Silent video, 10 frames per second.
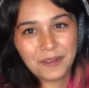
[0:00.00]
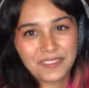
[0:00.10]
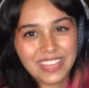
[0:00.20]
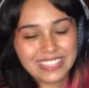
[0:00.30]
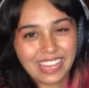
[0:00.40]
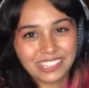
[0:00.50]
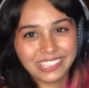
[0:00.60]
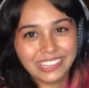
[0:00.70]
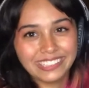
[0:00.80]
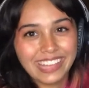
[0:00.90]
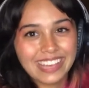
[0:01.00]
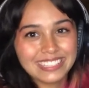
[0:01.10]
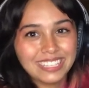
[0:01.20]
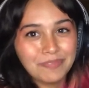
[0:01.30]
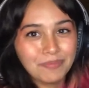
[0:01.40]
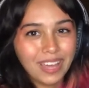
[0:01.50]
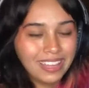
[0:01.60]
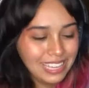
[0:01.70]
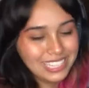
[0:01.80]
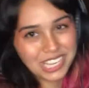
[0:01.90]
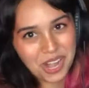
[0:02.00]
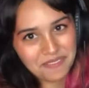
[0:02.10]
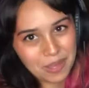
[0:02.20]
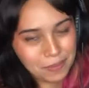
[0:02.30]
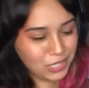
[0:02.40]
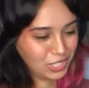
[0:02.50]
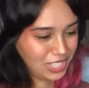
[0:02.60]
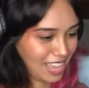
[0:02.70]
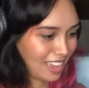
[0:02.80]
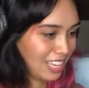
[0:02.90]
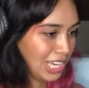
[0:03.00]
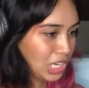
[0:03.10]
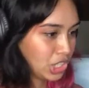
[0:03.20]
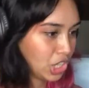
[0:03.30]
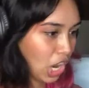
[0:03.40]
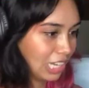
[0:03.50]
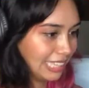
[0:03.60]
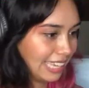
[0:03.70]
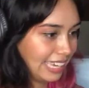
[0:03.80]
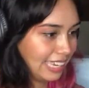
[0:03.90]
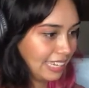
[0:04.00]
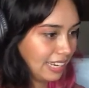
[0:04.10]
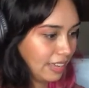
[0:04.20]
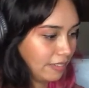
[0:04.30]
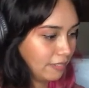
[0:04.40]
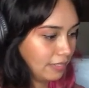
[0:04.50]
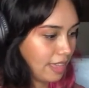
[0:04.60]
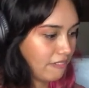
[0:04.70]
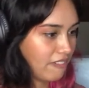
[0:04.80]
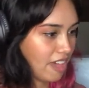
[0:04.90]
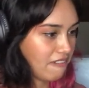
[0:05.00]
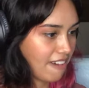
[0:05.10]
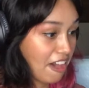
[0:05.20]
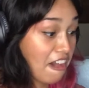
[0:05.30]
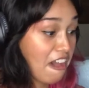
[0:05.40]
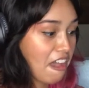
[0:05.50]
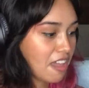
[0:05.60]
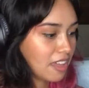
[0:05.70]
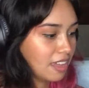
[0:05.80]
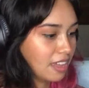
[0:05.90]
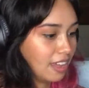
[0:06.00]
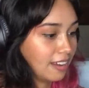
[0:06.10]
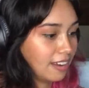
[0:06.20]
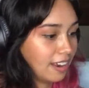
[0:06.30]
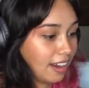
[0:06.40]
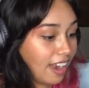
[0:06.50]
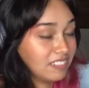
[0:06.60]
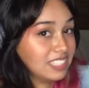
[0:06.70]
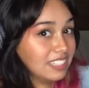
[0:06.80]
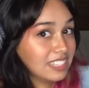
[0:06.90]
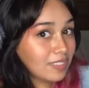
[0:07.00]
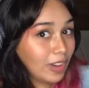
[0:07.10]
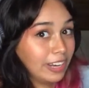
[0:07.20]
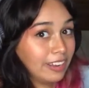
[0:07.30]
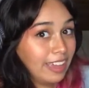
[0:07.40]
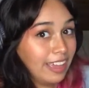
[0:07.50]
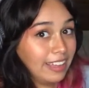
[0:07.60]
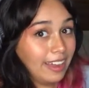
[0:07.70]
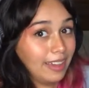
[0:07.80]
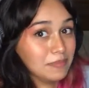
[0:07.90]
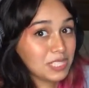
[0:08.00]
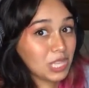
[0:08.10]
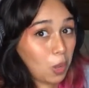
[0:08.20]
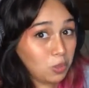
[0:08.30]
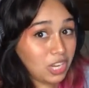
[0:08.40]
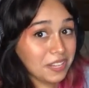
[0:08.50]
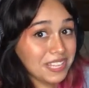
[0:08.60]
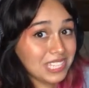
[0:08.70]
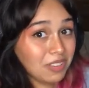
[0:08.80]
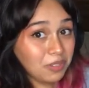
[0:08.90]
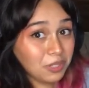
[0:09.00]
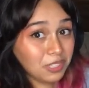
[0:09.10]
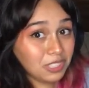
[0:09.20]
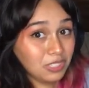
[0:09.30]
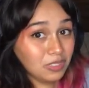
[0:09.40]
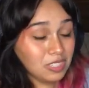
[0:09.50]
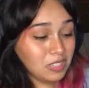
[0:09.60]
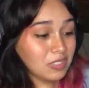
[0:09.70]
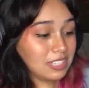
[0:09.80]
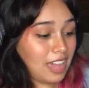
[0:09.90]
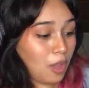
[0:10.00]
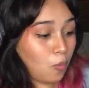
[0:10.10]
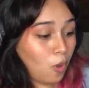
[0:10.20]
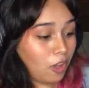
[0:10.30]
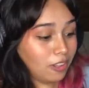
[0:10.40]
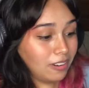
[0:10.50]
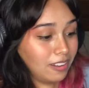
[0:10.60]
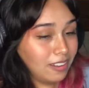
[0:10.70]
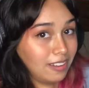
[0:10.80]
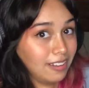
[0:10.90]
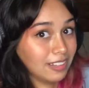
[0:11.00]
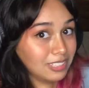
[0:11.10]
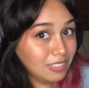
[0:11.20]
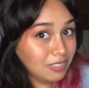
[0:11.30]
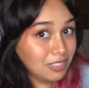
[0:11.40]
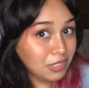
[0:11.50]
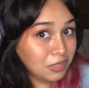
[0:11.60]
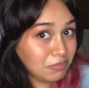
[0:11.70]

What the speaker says: or if that's actually her last name, but sorry if I butchered that. Charlene Lefevre. I've seen this one and I'm so jealous of all her tutus. I want a tutu.